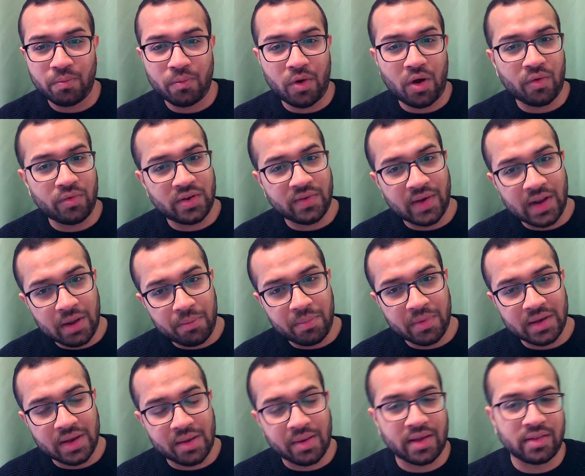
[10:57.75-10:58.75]
of
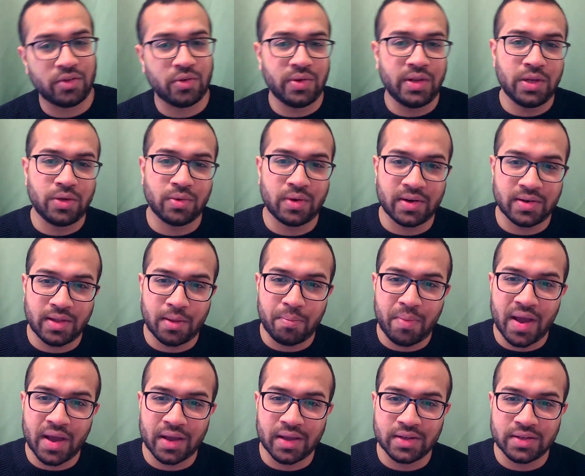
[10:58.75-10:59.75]
development time because you need to learn the
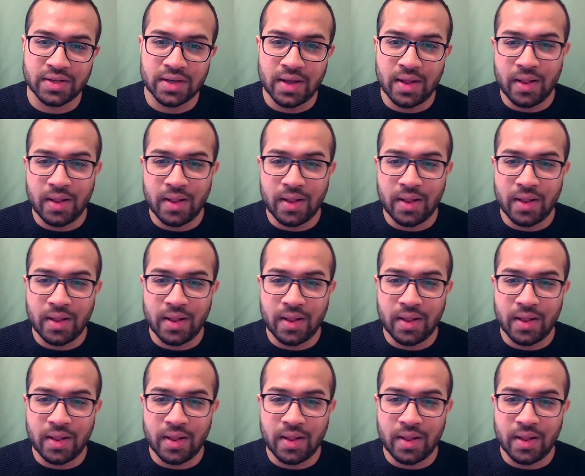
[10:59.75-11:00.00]
package.